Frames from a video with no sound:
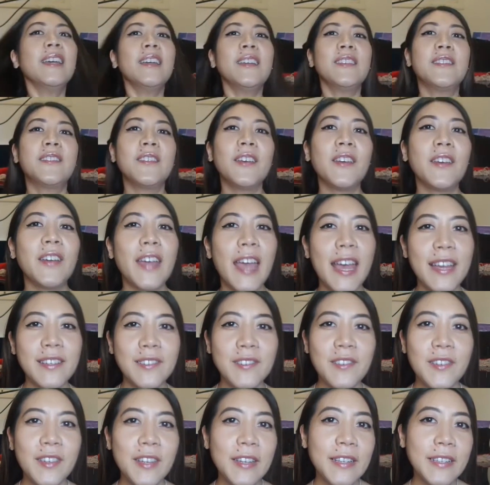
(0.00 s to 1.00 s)
So
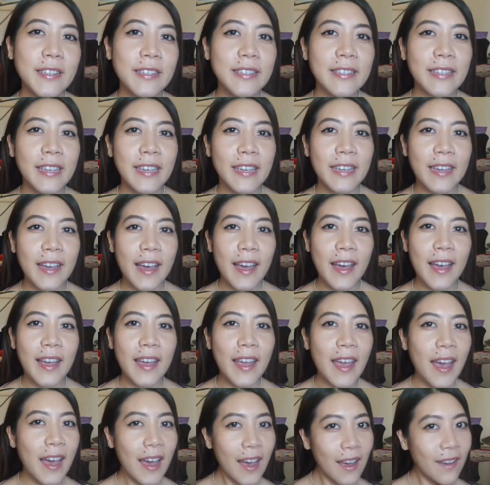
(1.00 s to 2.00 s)
as you can see, I
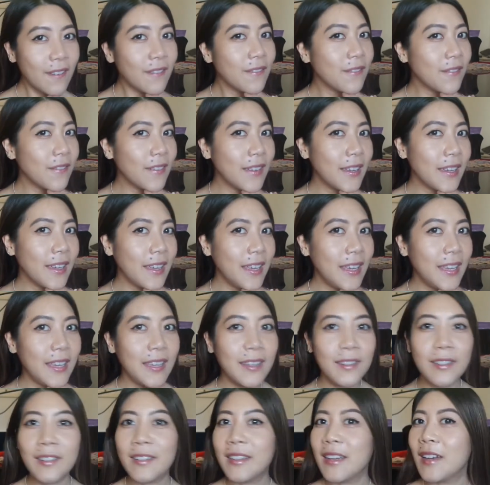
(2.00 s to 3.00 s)
have
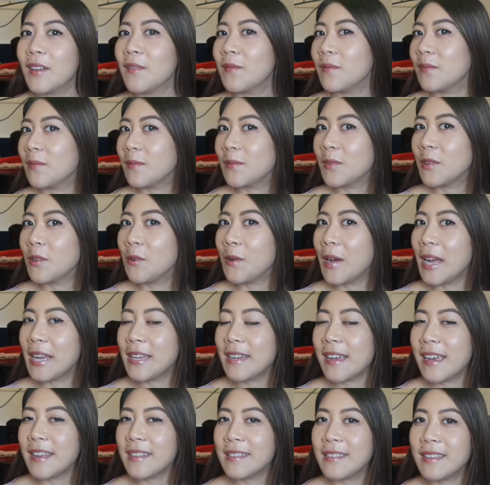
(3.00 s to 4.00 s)
healed up
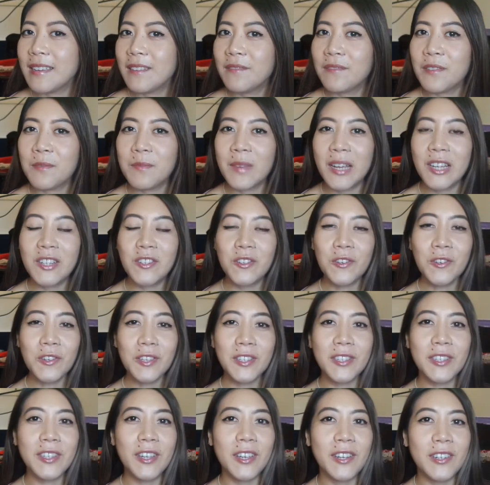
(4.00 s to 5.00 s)
quite nicely from my jaw
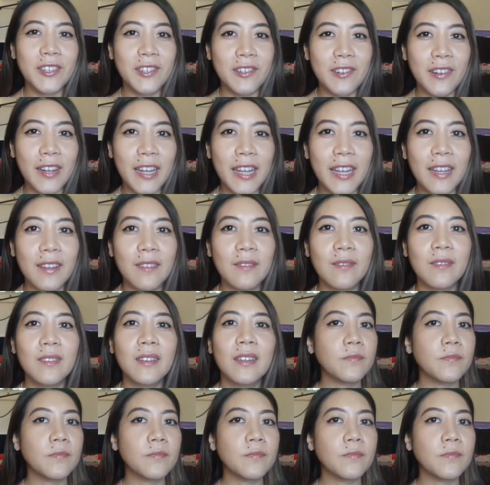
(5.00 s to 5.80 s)
surgery.